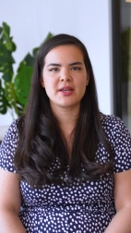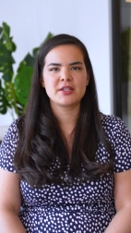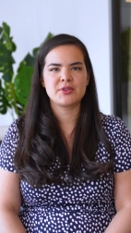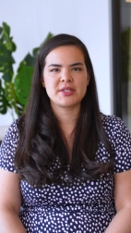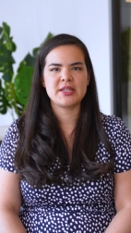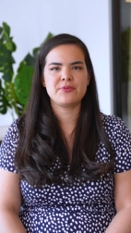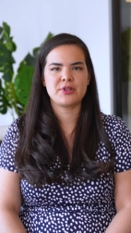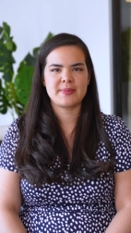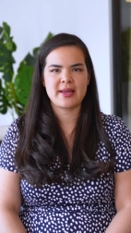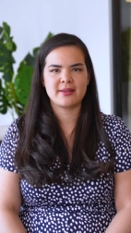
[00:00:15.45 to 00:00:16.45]
to receive
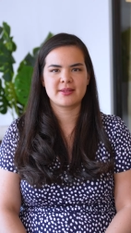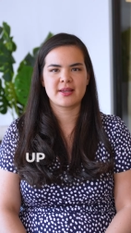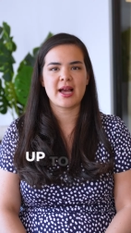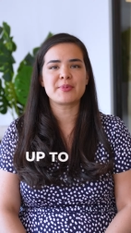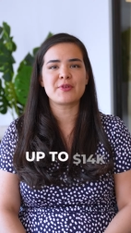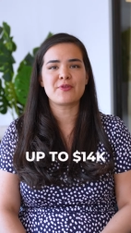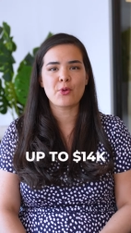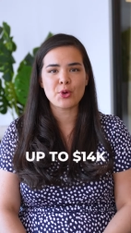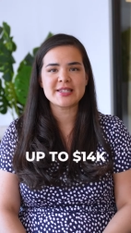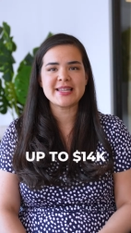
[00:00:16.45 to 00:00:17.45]
rebates up to
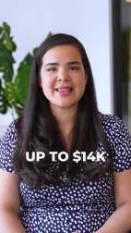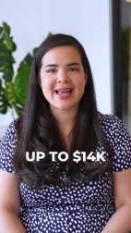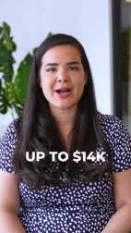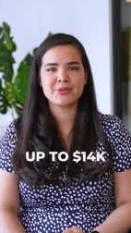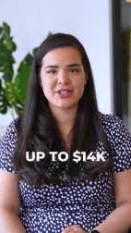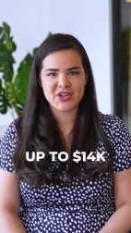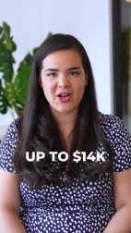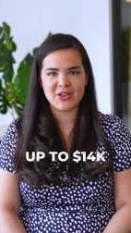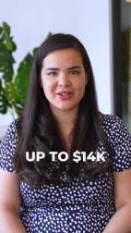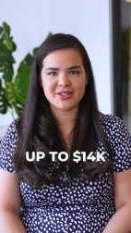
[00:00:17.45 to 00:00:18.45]
fourteen thousand
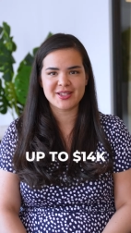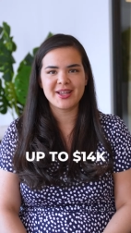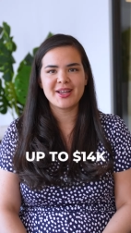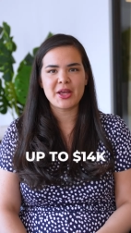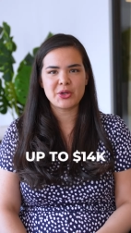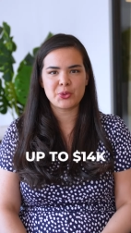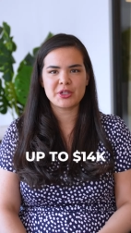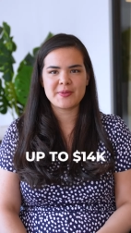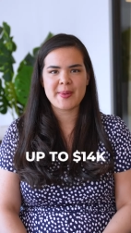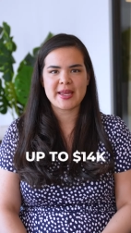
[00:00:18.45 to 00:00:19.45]
dollars in order
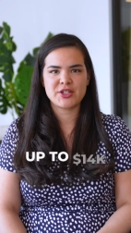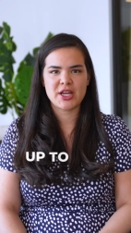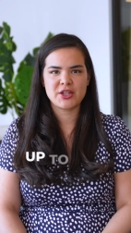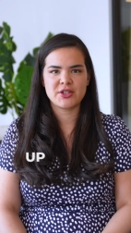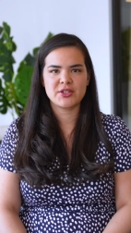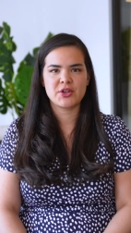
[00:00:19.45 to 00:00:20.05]
to make changes